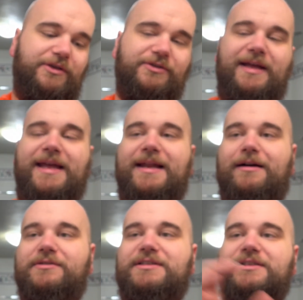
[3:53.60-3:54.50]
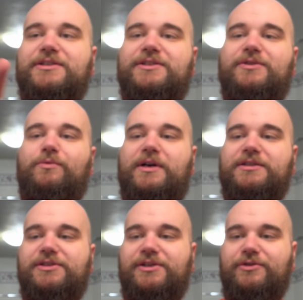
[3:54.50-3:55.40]
8 ounces to
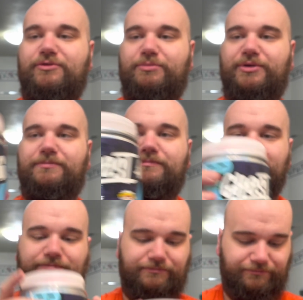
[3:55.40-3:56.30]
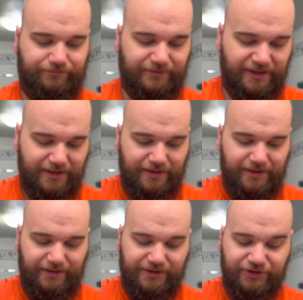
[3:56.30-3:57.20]
1 scoop.
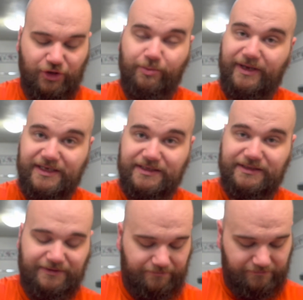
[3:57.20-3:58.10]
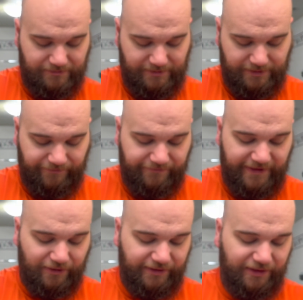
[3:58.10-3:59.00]
The scoop is
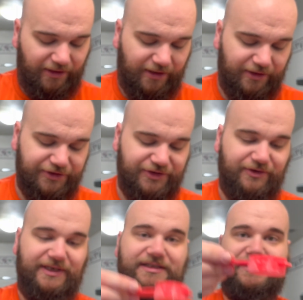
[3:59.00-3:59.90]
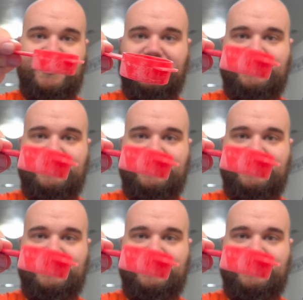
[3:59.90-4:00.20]
fairly large, as you can see. It's